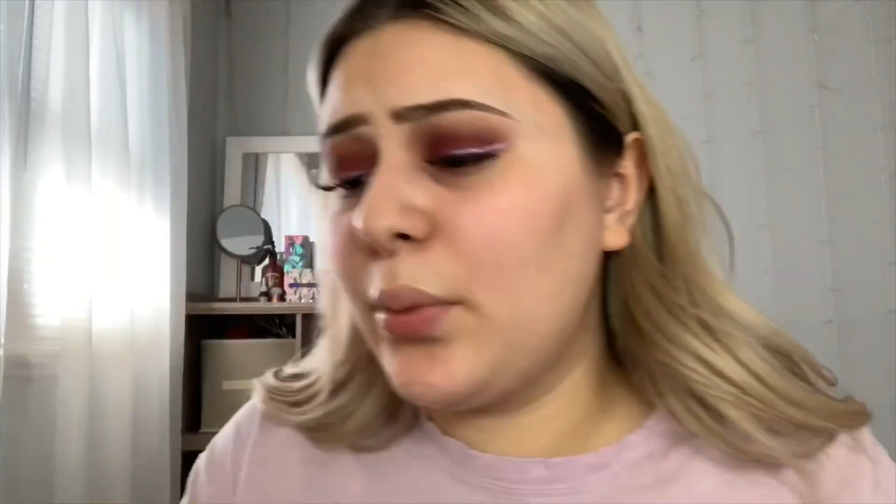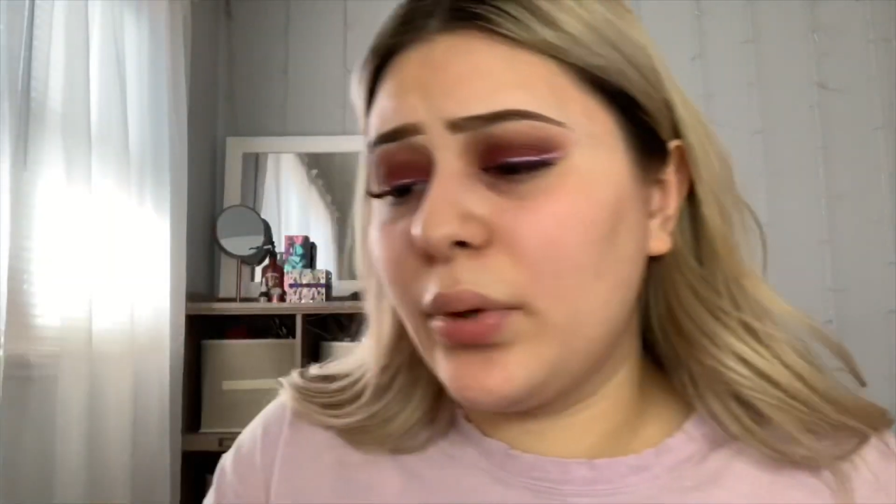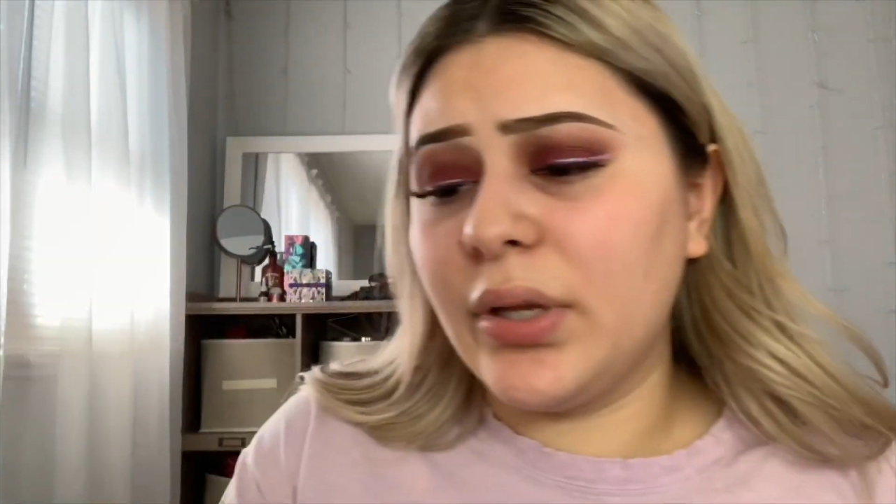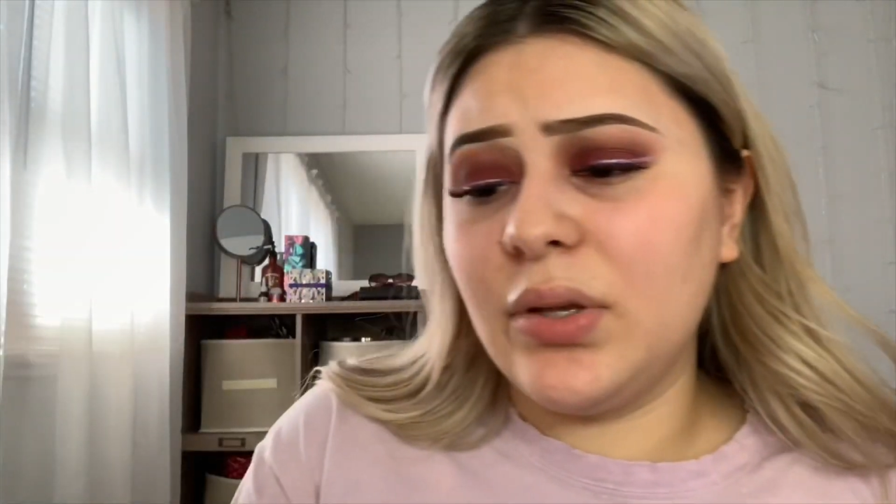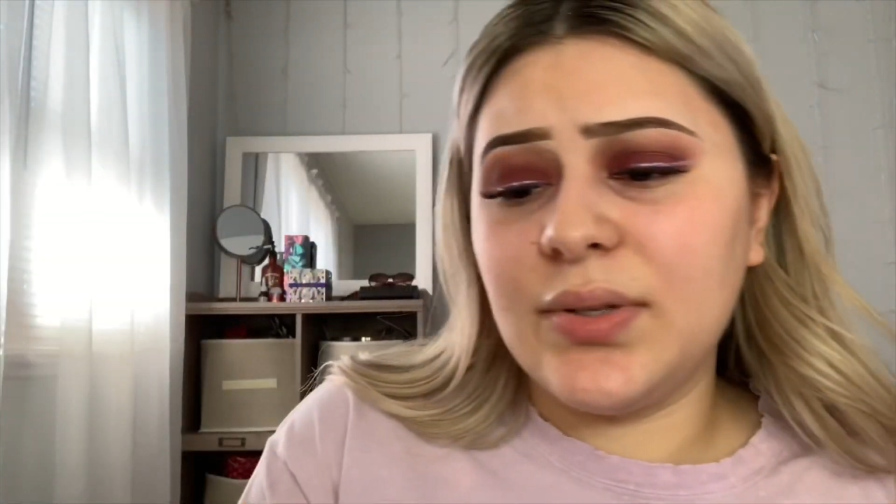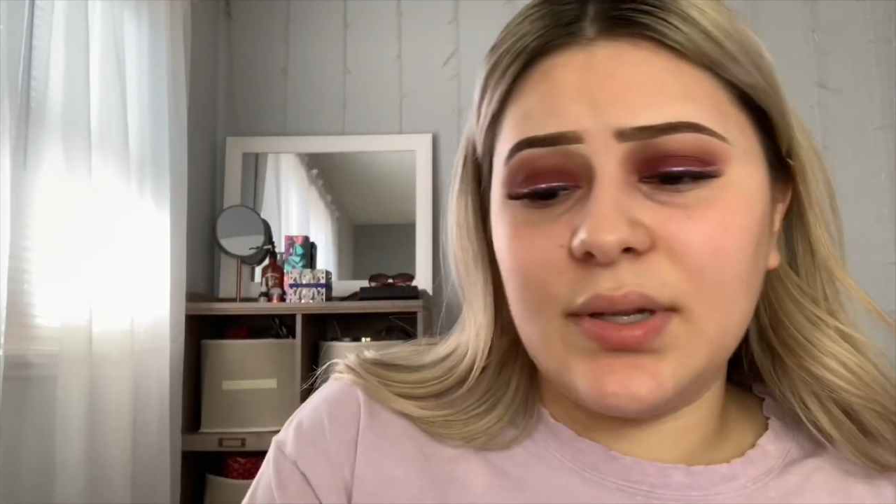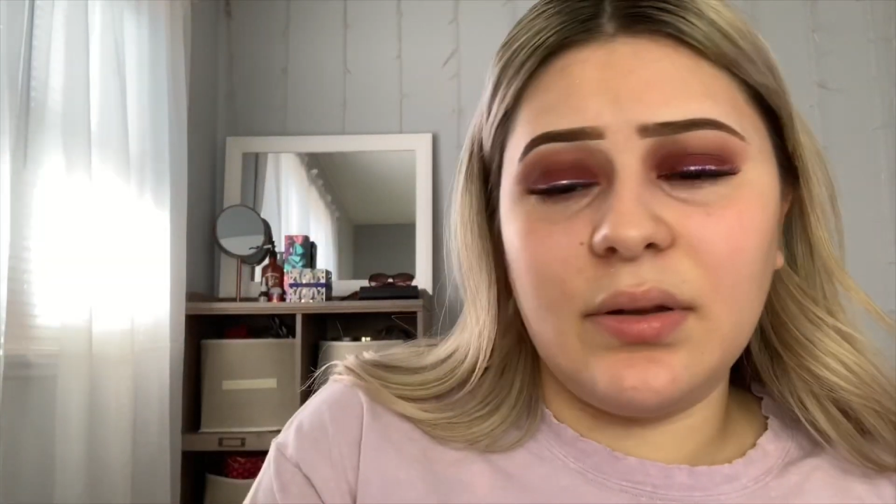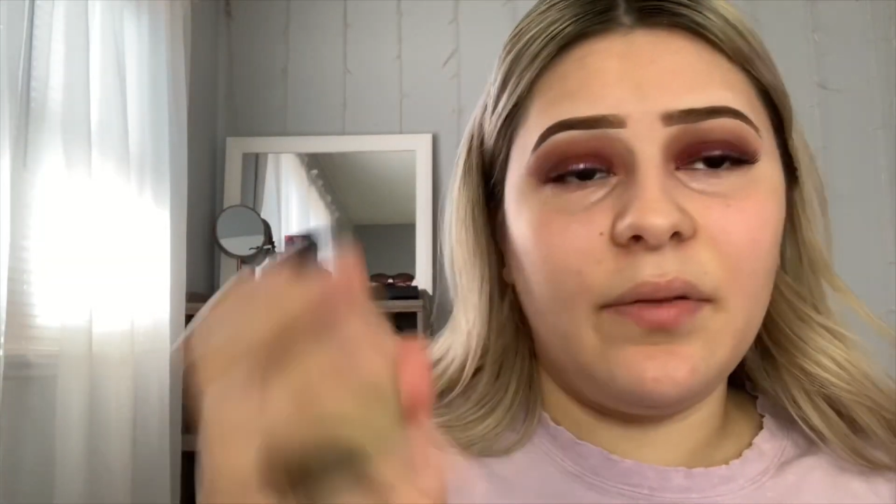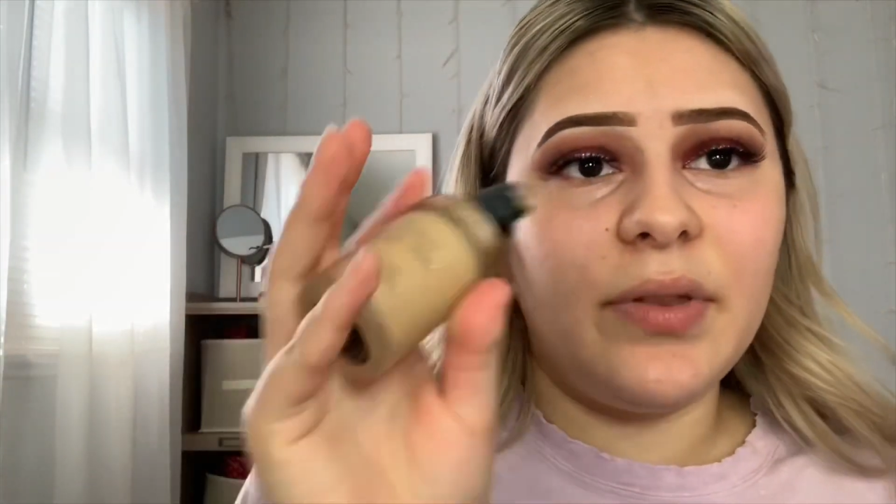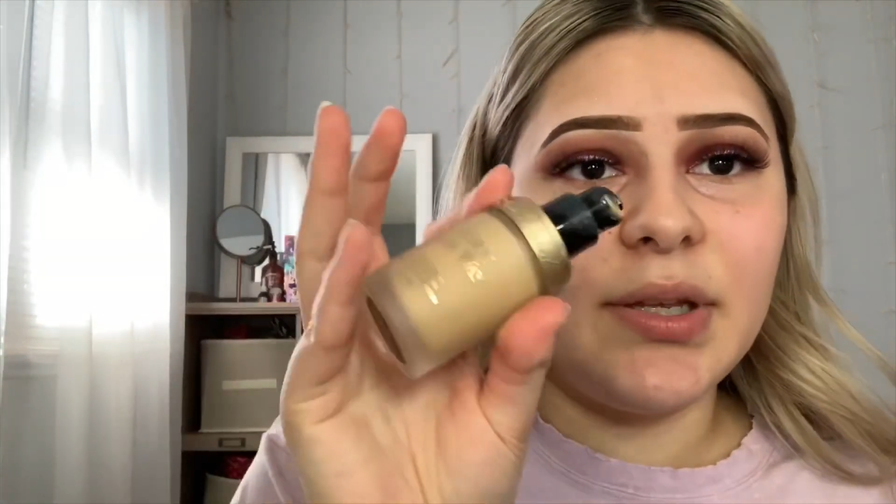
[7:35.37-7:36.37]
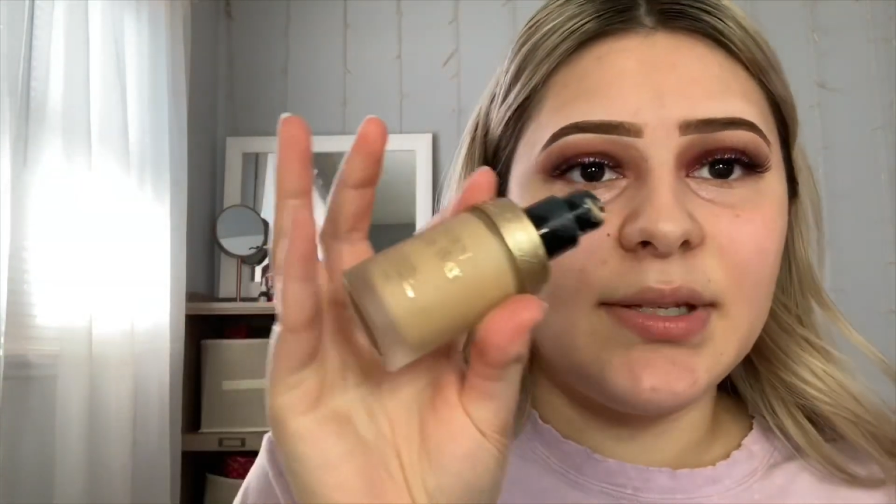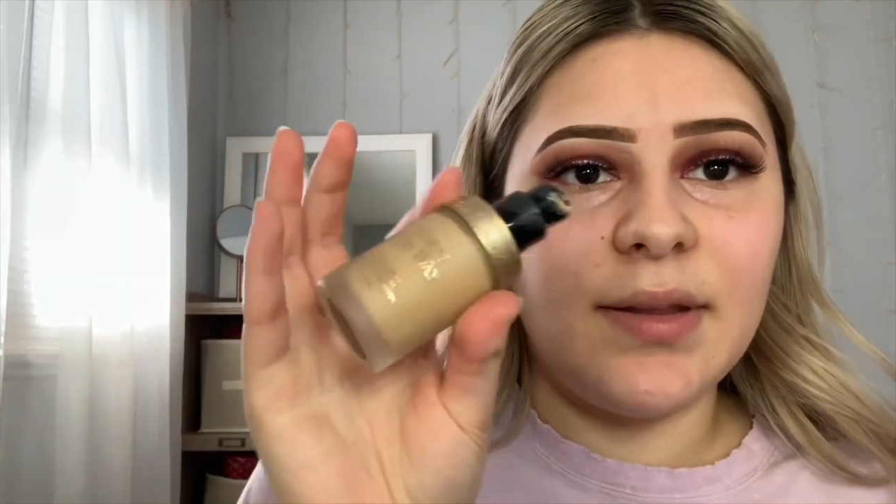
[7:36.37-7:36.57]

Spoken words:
really used to love this,